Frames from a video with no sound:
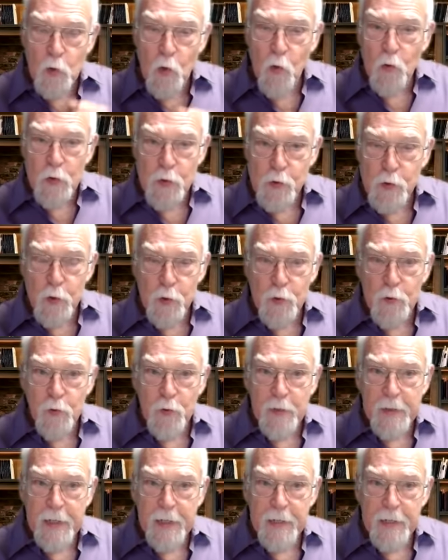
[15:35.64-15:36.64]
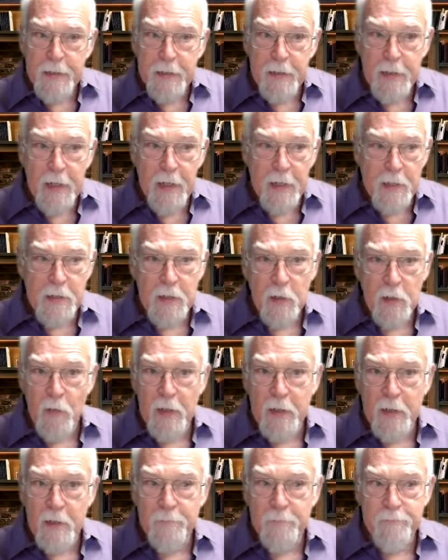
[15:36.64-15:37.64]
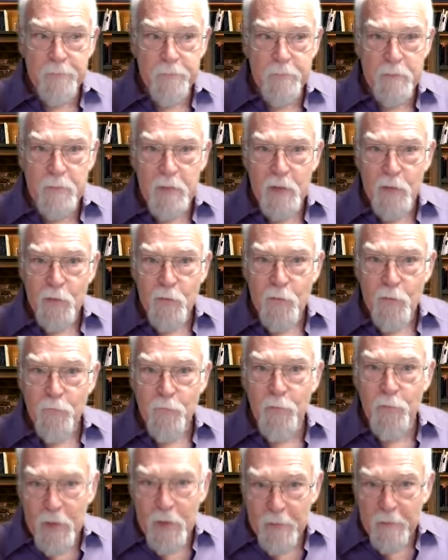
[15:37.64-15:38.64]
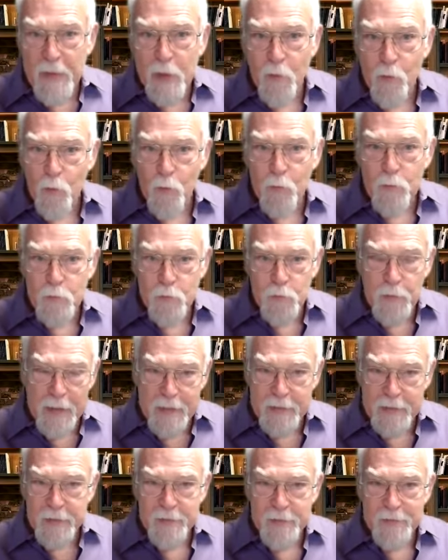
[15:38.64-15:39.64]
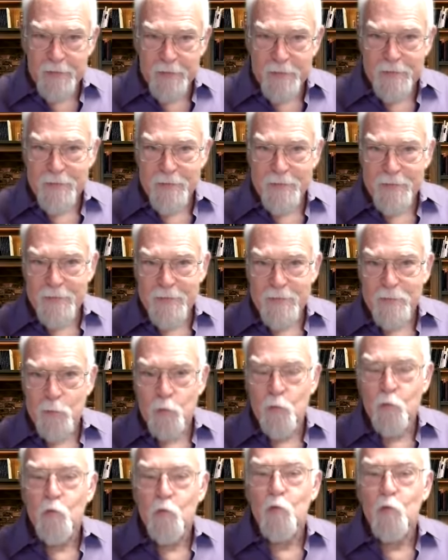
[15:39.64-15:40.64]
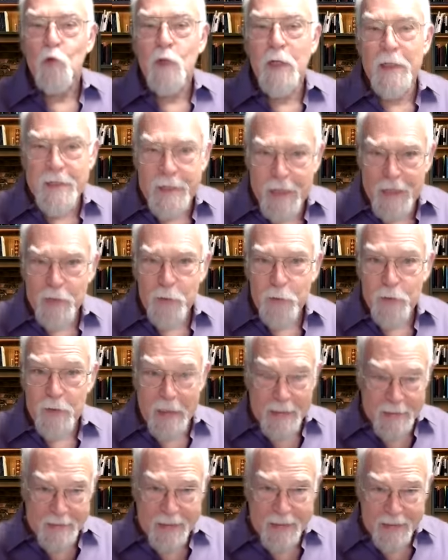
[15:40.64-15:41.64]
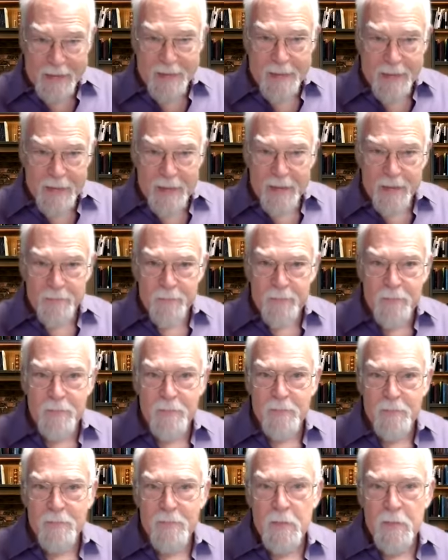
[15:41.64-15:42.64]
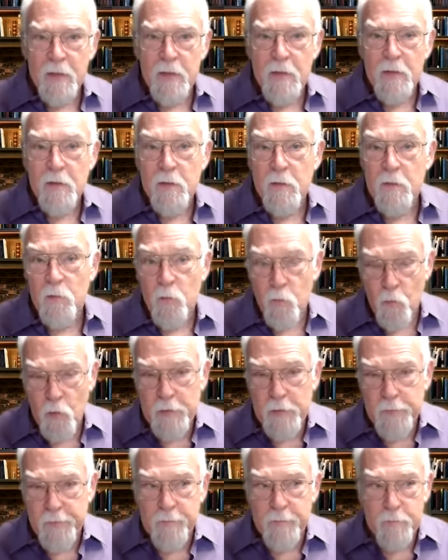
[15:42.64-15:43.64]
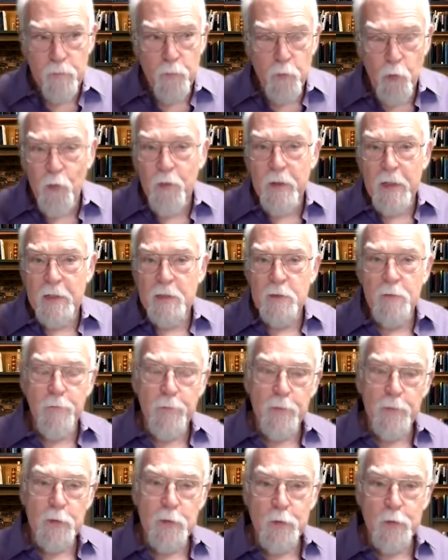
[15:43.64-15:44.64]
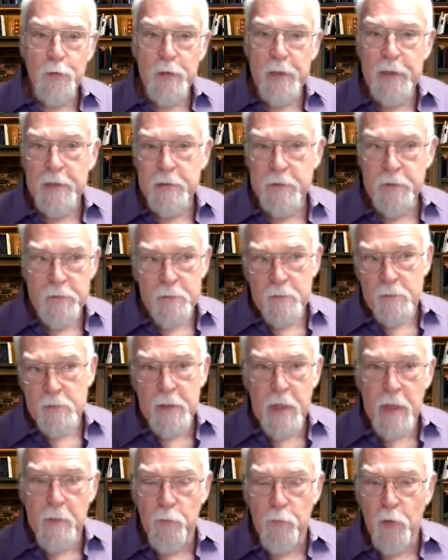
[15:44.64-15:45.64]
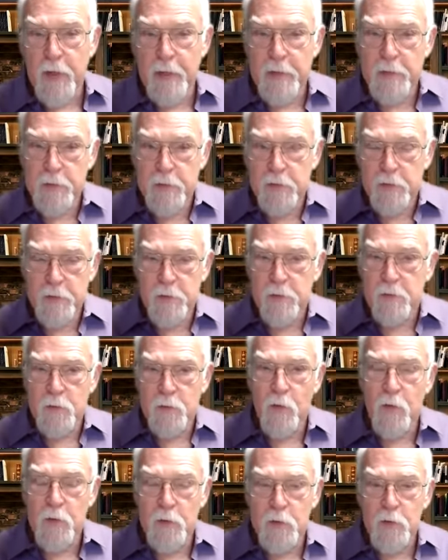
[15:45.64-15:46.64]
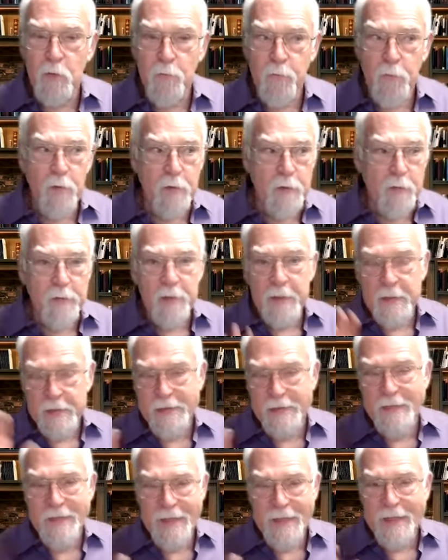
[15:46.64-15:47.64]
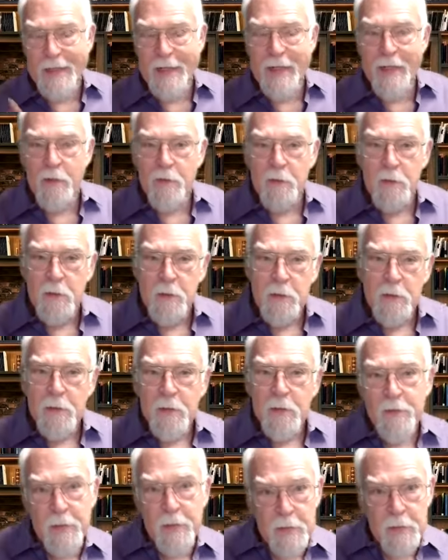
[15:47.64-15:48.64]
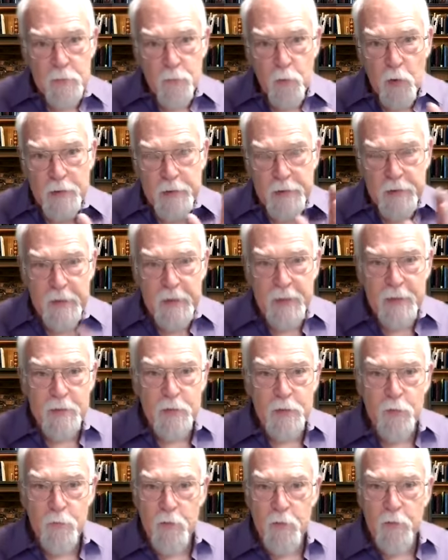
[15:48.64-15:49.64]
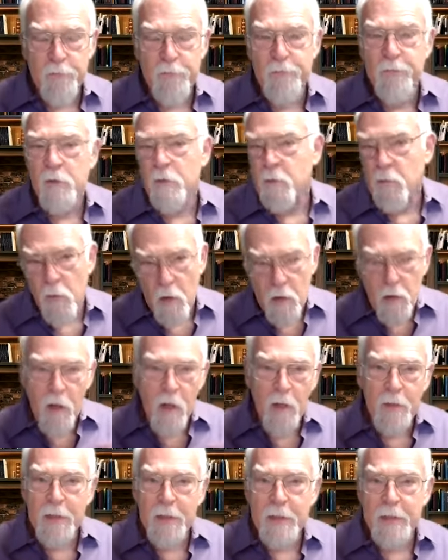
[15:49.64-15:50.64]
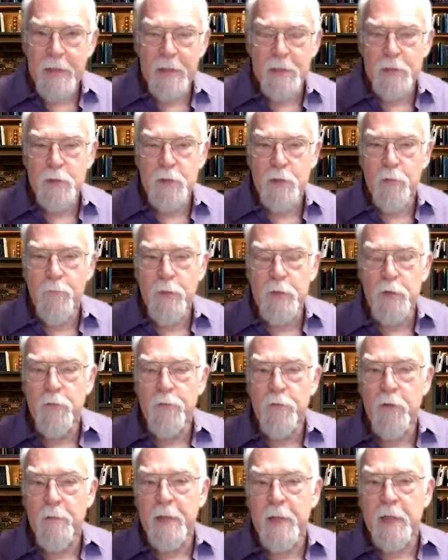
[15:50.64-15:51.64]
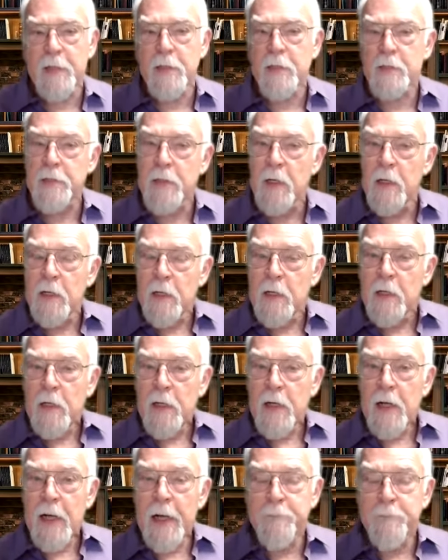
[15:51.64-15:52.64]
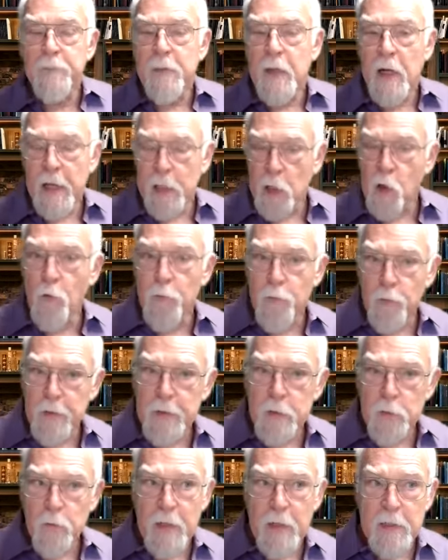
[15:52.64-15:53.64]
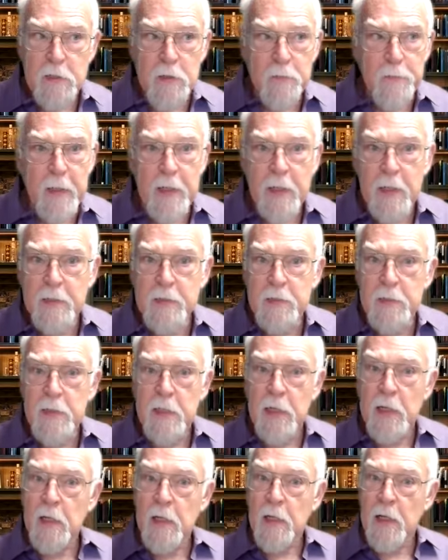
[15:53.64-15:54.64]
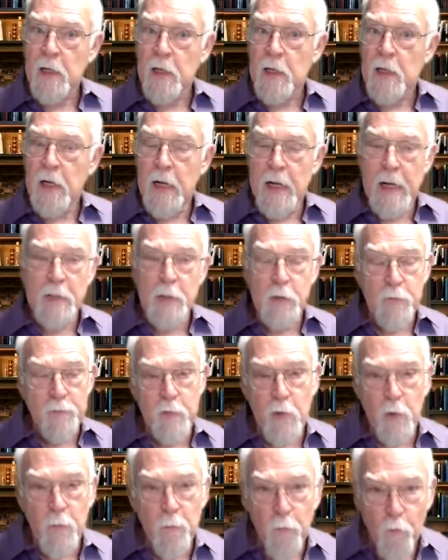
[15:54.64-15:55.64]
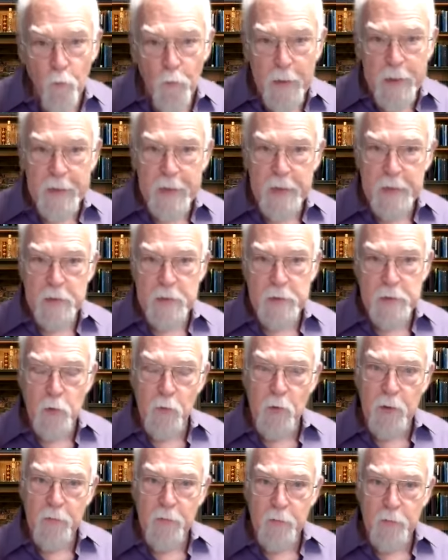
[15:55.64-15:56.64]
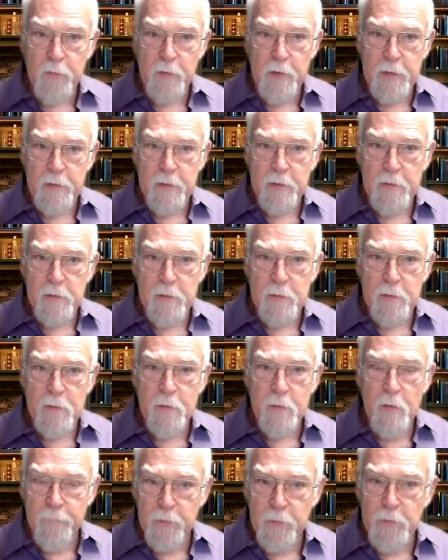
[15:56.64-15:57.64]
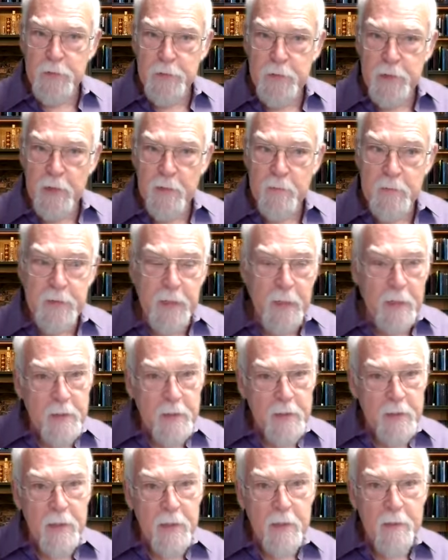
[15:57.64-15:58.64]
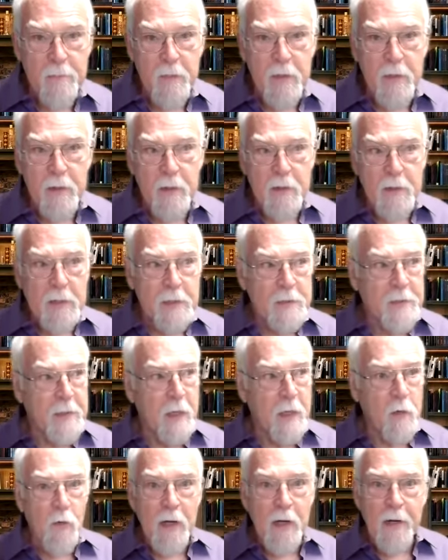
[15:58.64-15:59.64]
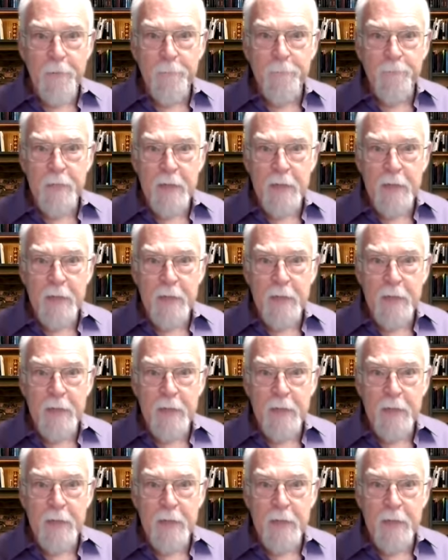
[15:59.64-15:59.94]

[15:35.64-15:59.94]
go the circle again, and I actually wind up filling my whole trash container a second time with prunings from the trees, dead branches, so on and so forth, things sticking out, things brushing against the roof, all that kind of stuff we do for maintenance. I, I go through it twice because I develop range going through it the first time. Second time, it's like, wow,